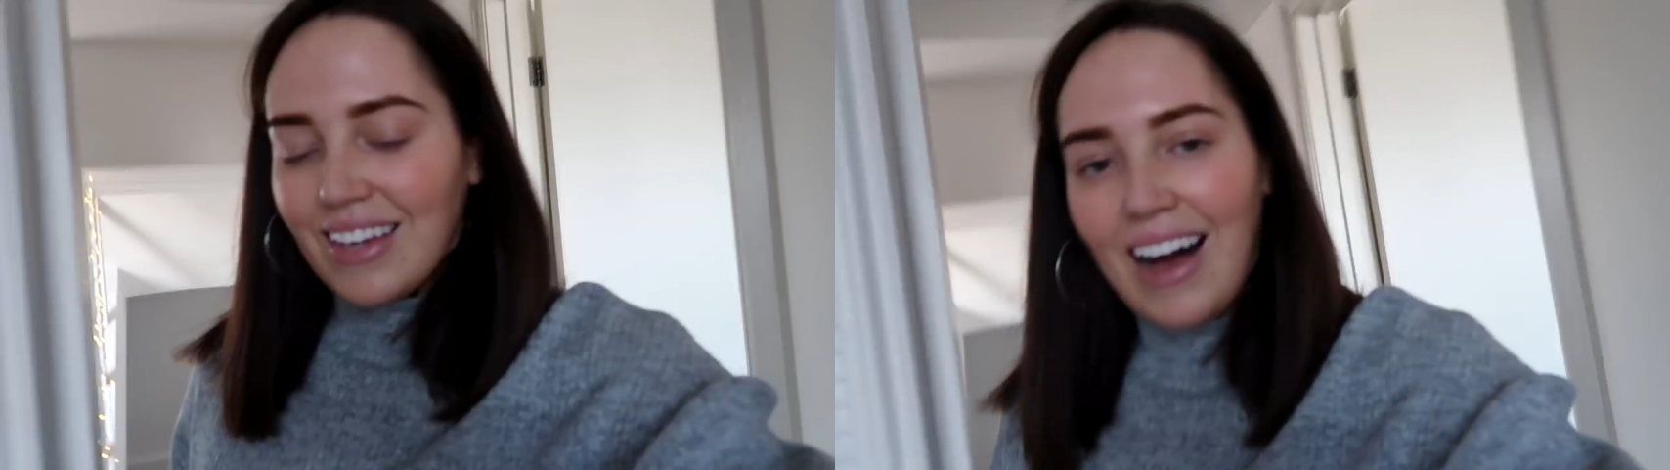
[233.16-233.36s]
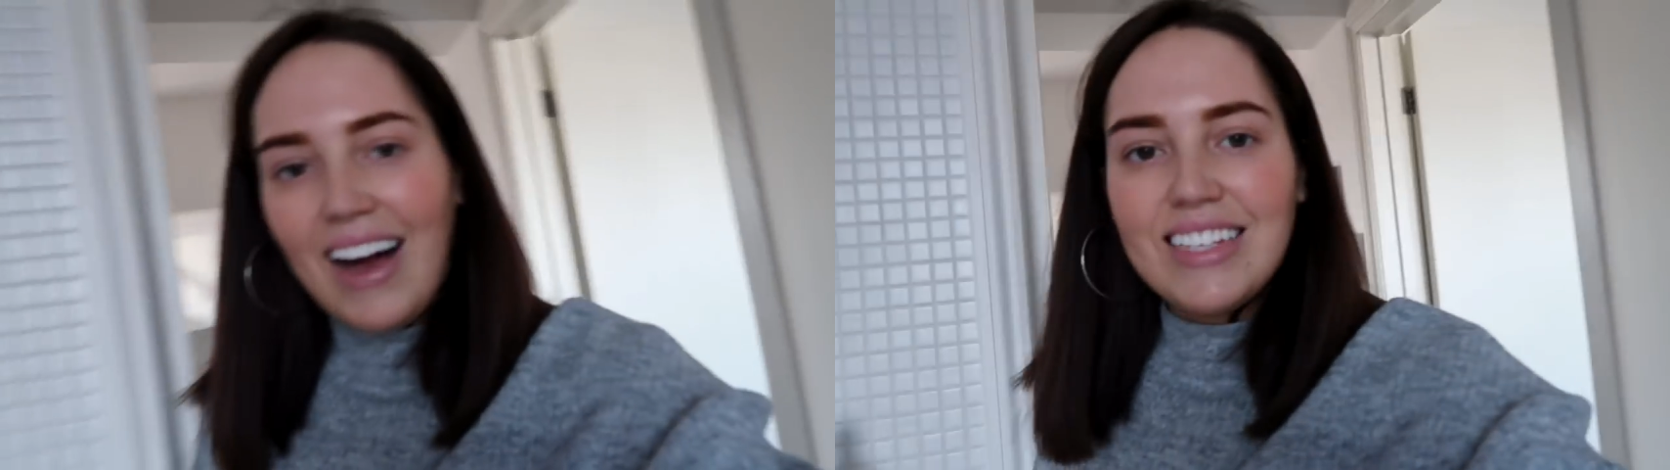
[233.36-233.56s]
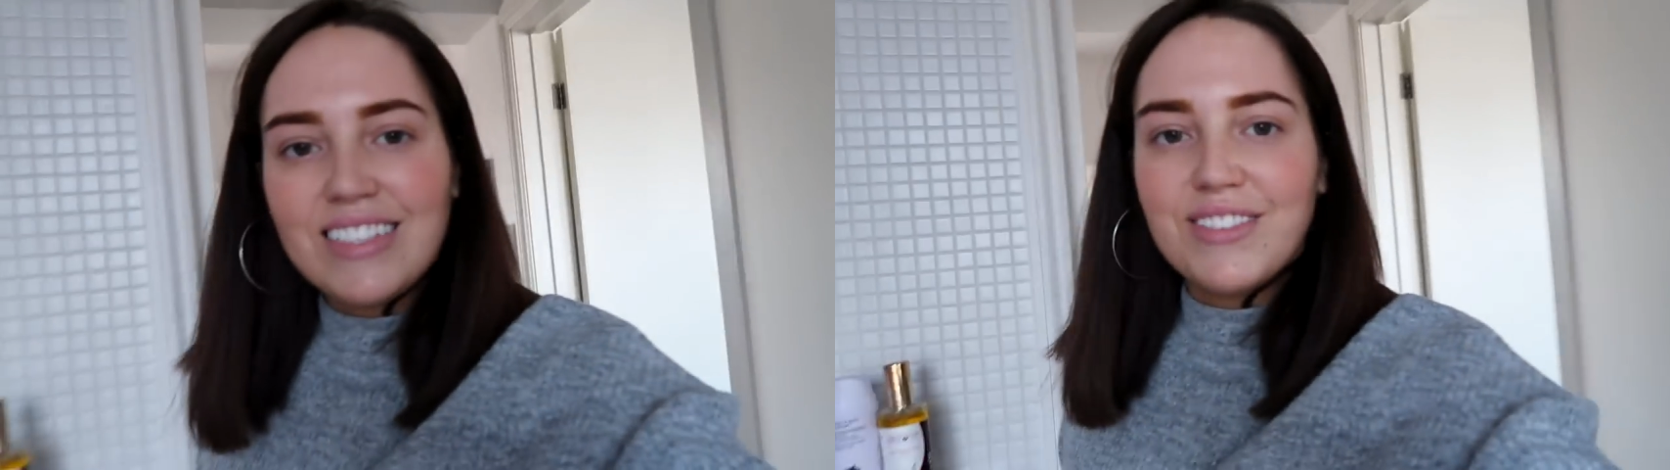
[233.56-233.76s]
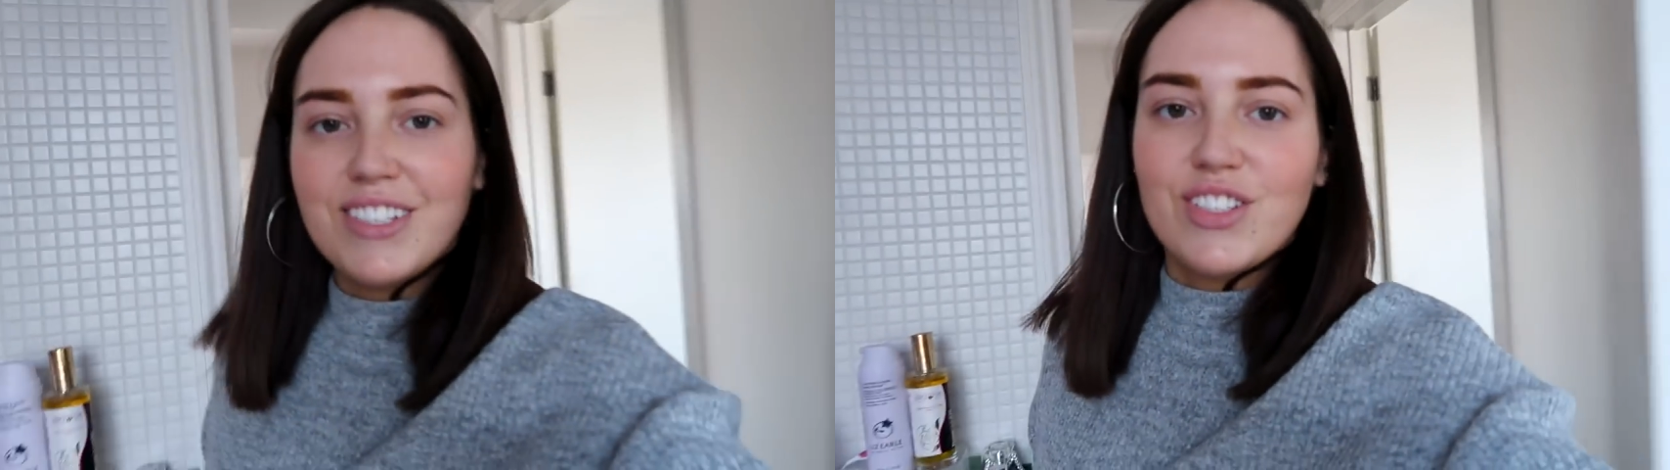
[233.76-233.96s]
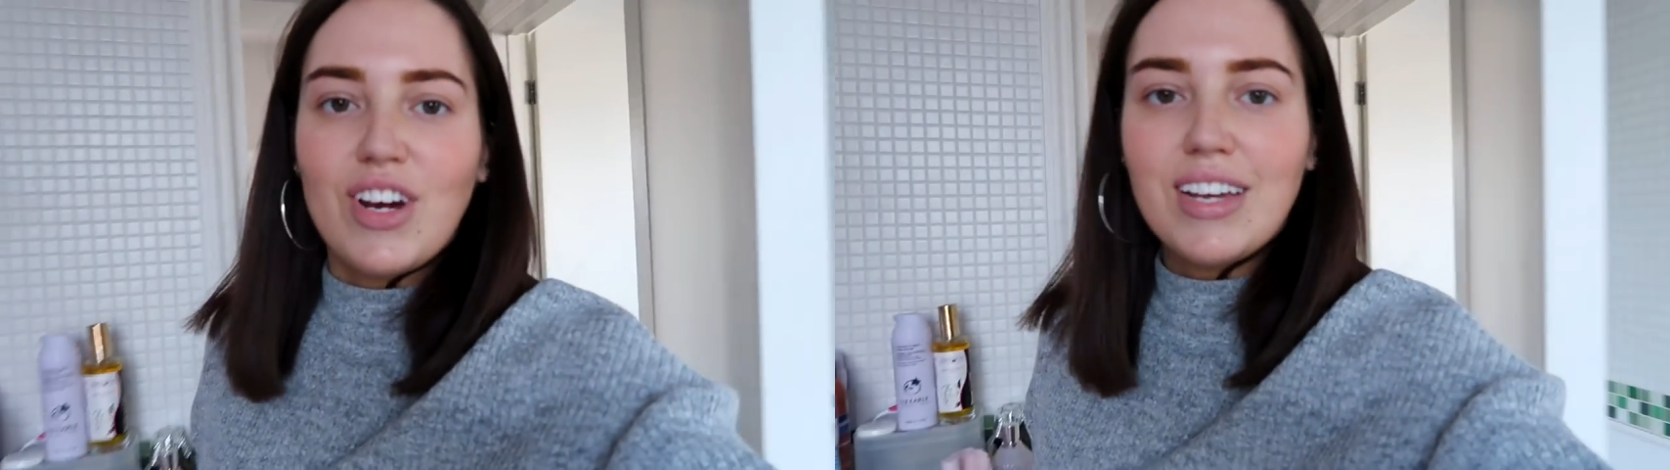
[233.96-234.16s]
Guys, I've
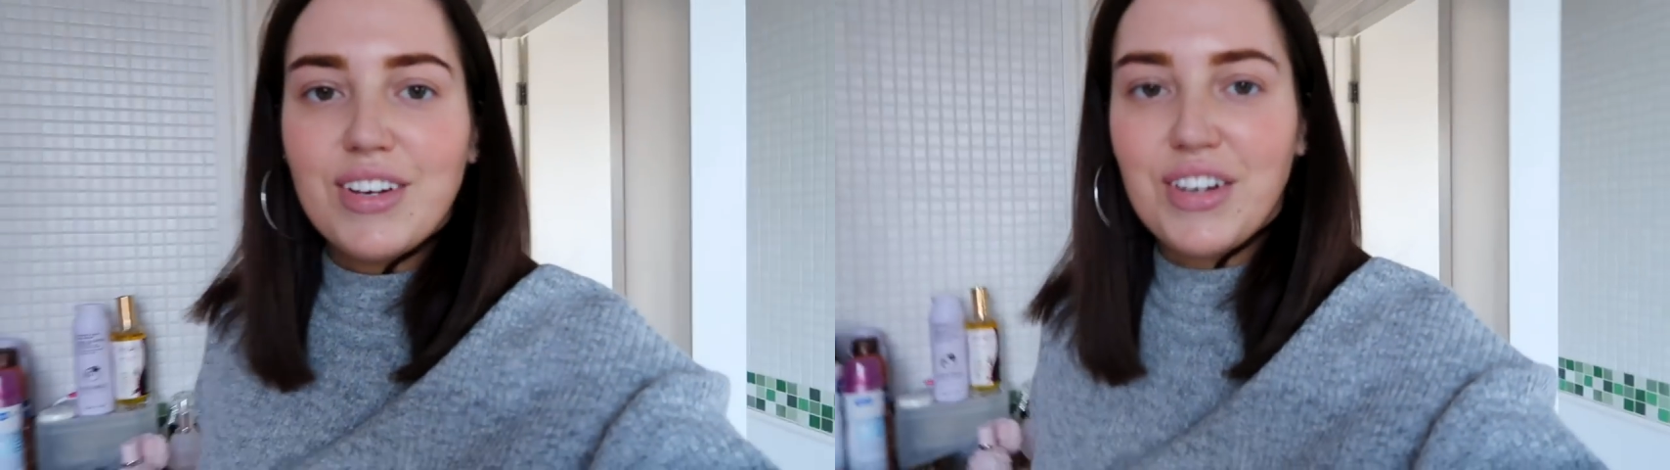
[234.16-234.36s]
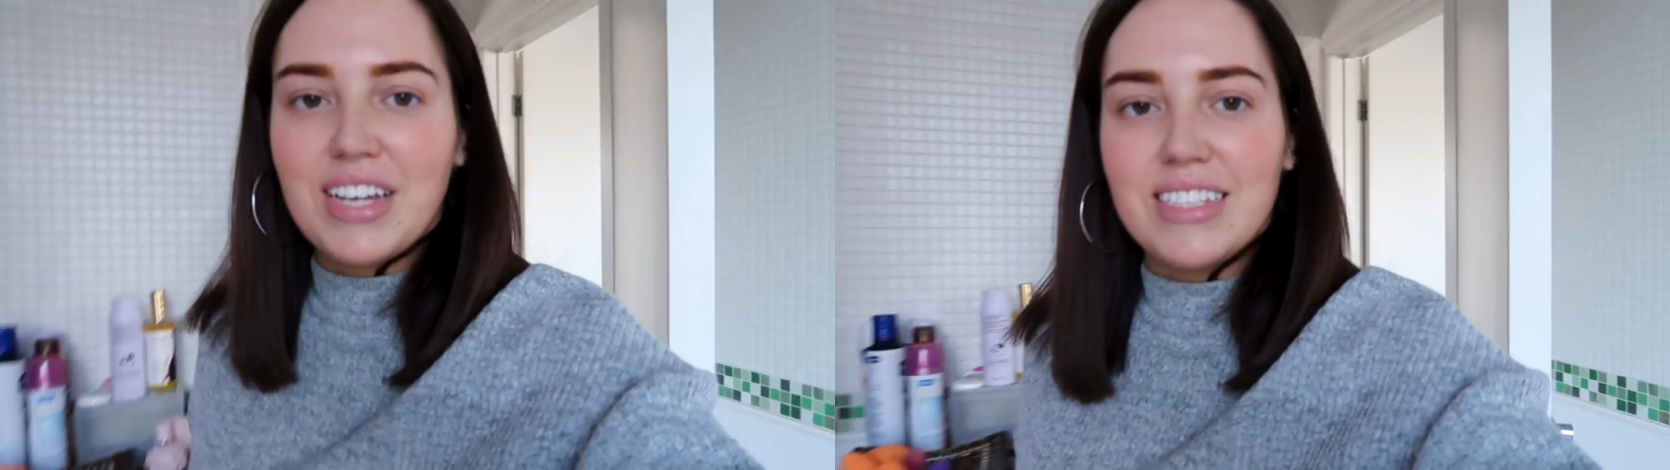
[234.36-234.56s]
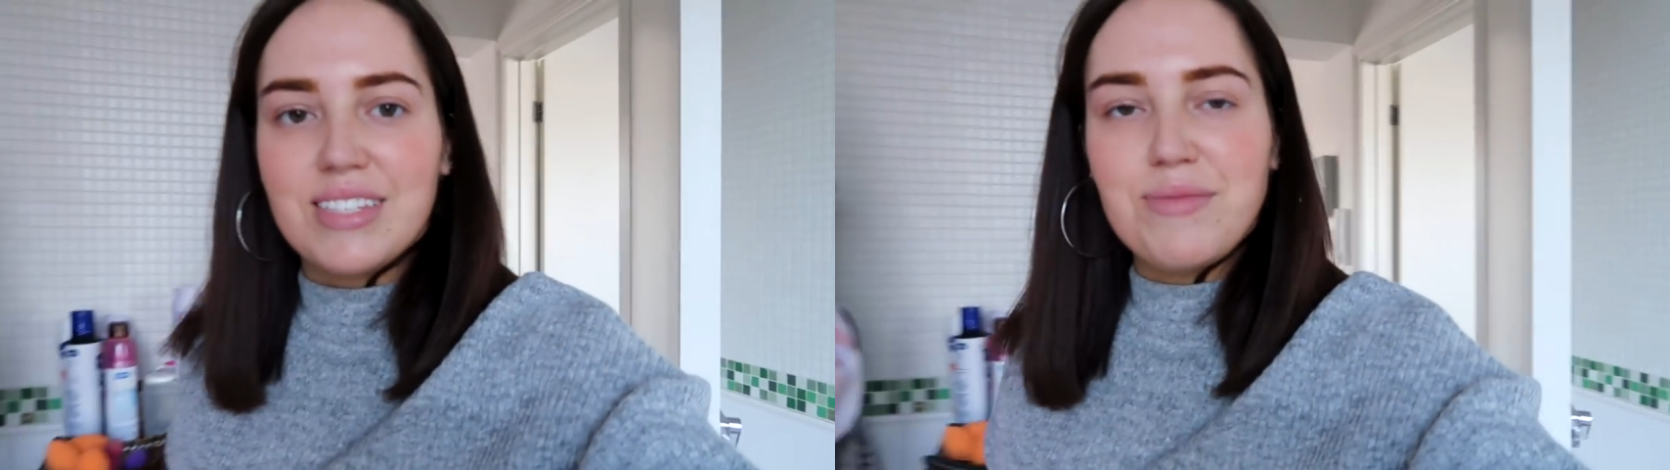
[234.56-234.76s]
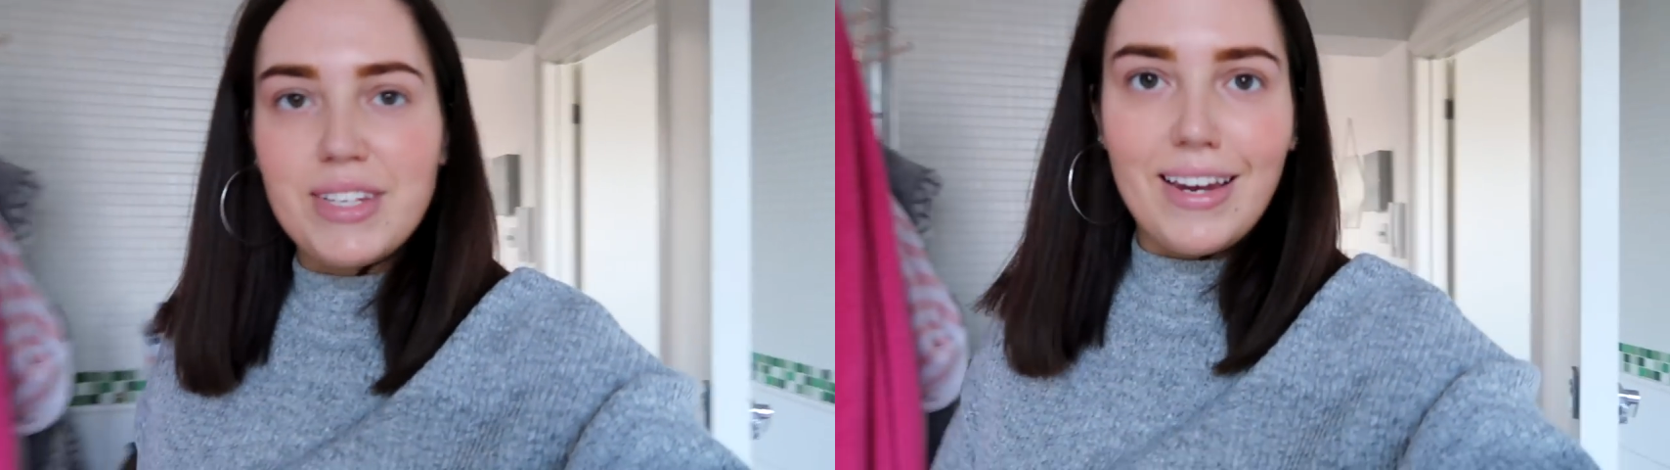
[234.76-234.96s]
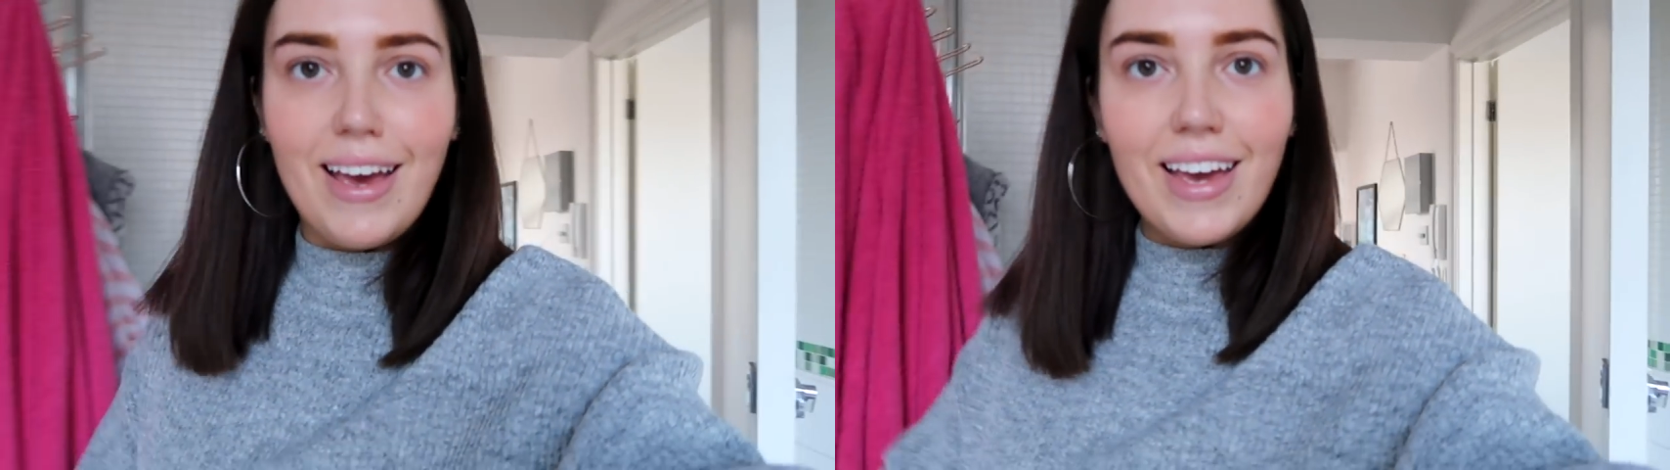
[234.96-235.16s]
just tried cooking some
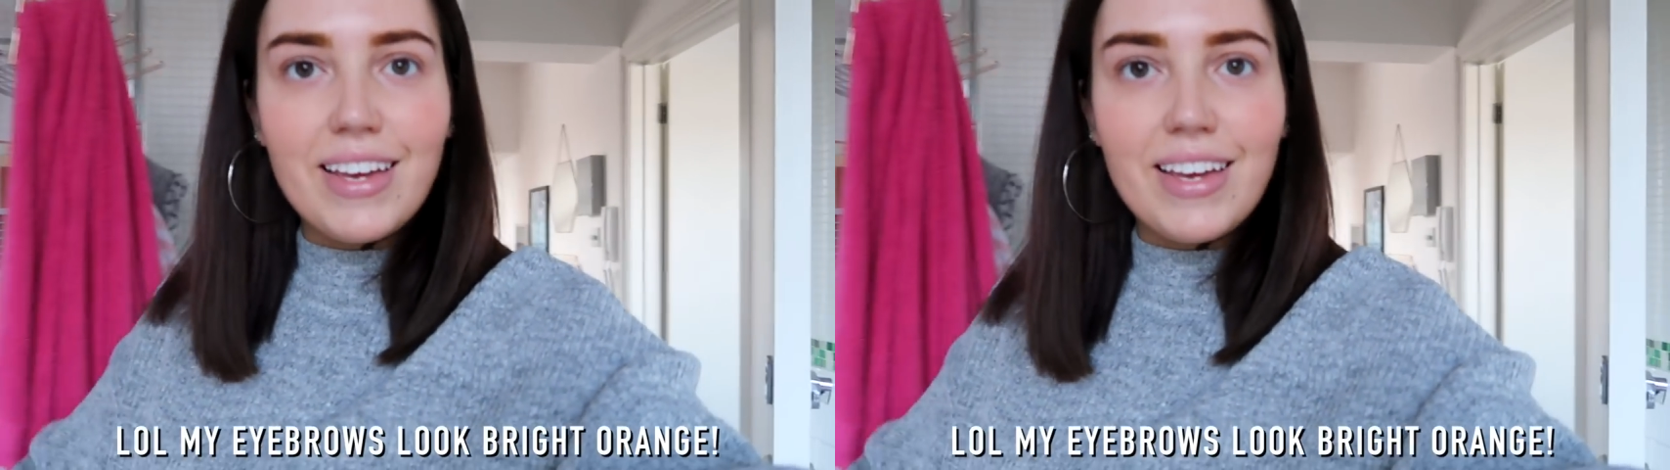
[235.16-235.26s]
dinner.